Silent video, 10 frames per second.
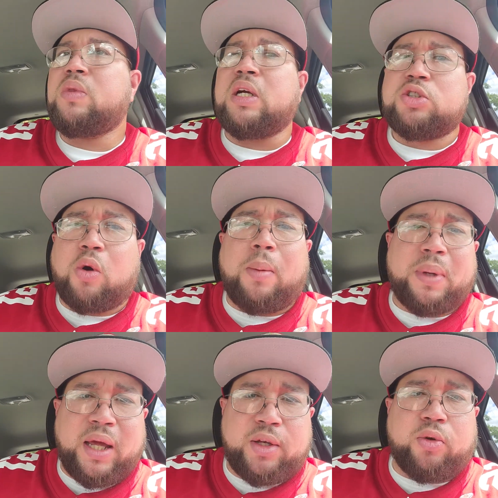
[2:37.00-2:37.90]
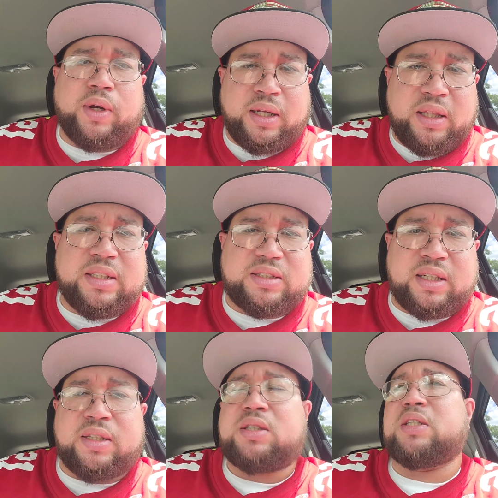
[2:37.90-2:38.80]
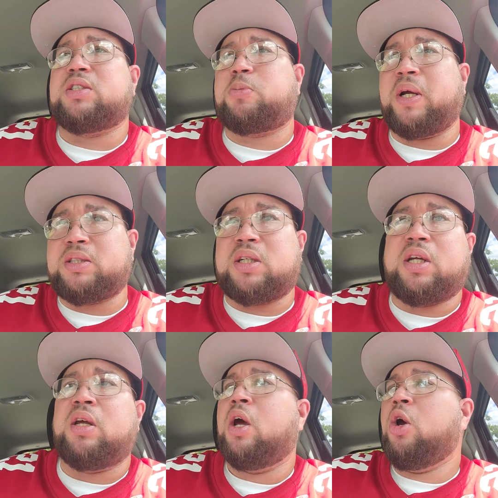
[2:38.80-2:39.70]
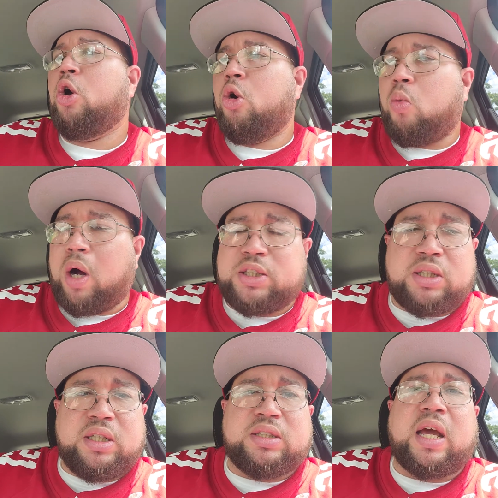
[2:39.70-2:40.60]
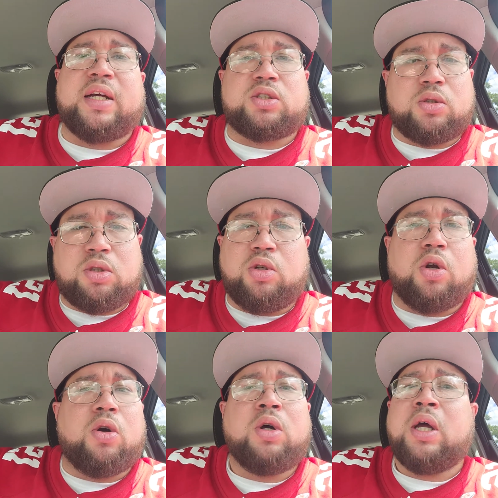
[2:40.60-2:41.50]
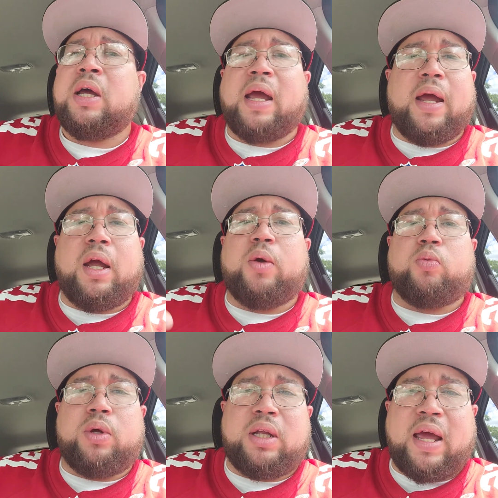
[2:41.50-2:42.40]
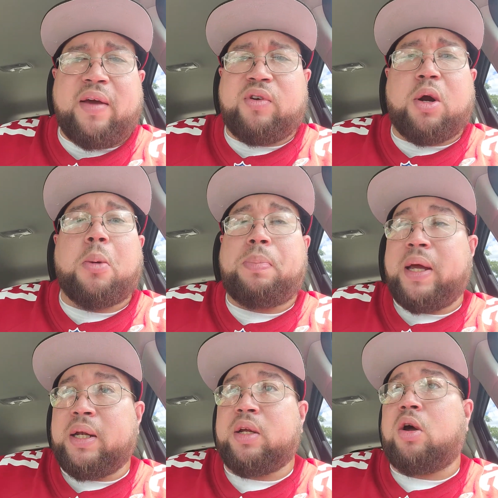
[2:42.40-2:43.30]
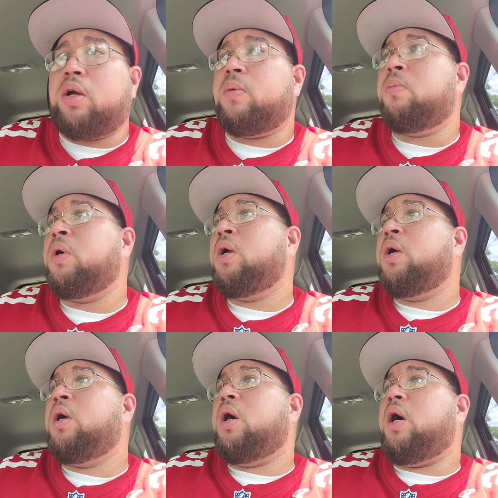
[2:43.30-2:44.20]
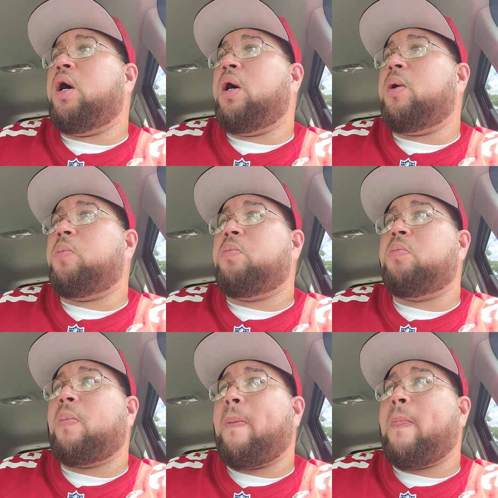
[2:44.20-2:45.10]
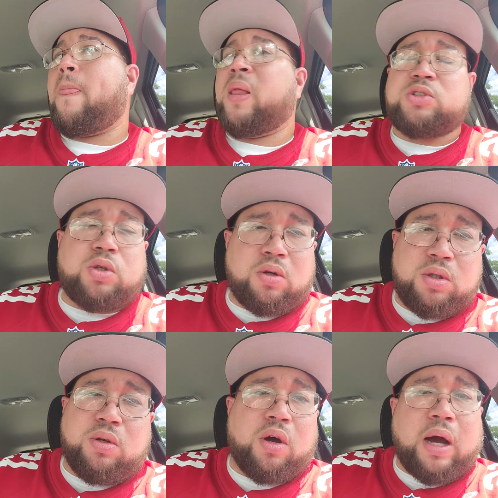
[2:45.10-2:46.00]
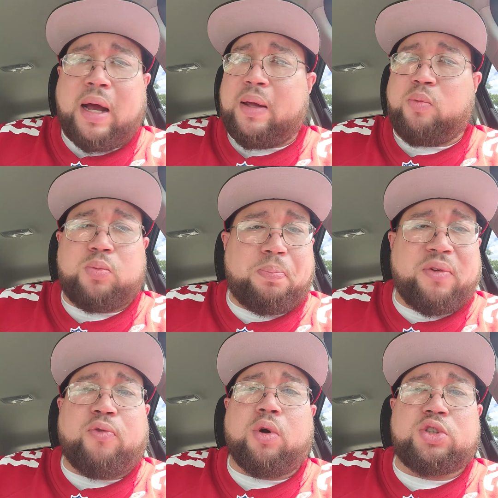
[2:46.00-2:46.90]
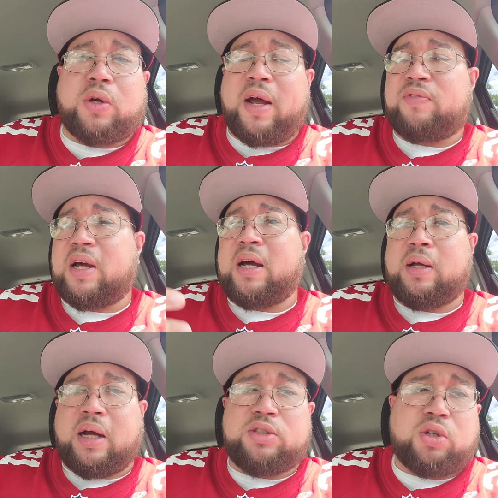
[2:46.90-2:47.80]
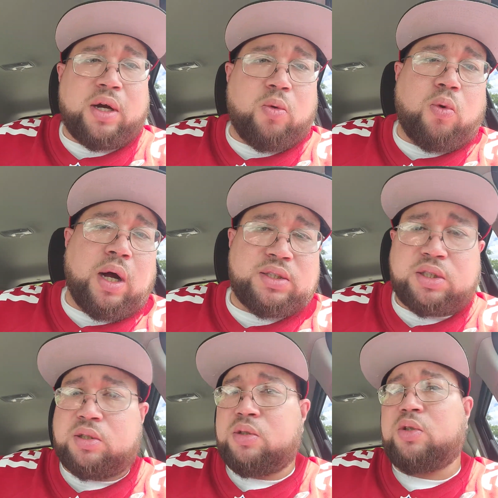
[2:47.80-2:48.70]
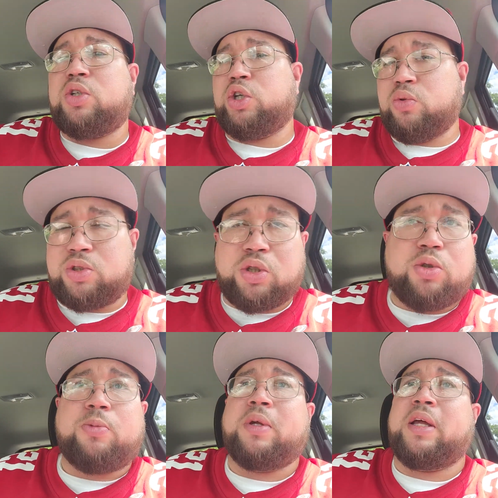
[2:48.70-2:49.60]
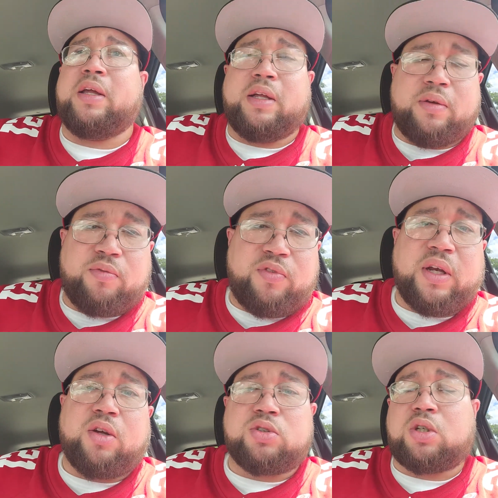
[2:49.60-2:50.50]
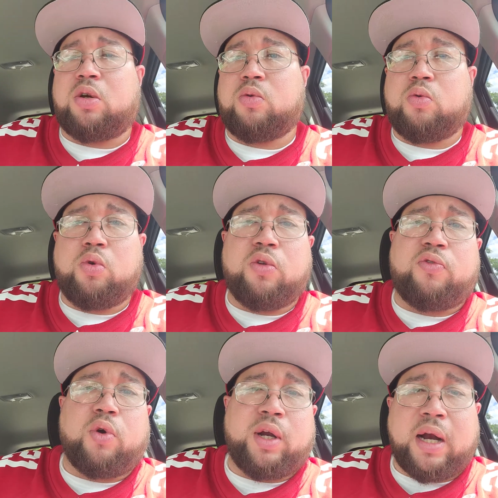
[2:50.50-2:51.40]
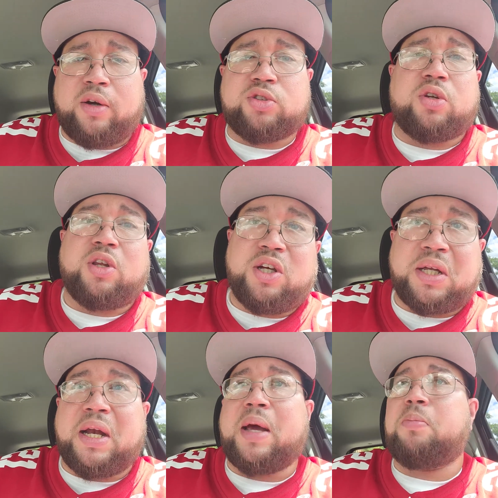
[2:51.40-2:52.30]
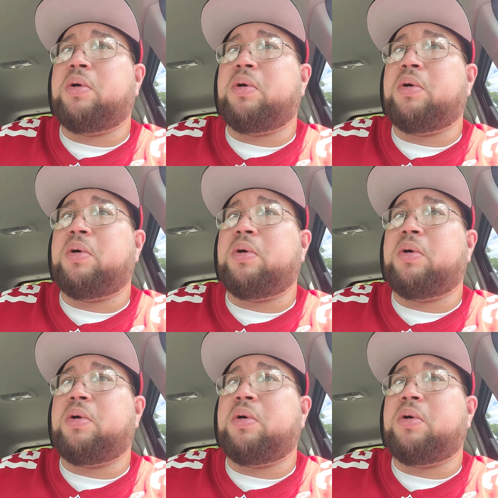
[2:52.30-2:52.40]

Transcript: So I'm ignorant in this sense, and especially watching these guys, you know, and really having an opinion on them. So, you know, before draft, I try to watch YouTube and videos on who the 49ers are looking at.